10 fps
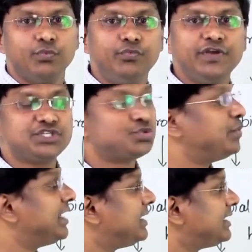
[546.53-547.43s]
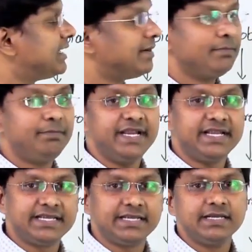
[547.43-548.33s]
which will
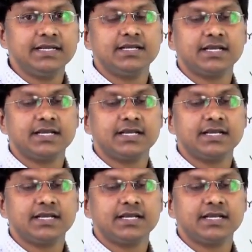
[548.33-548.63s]
be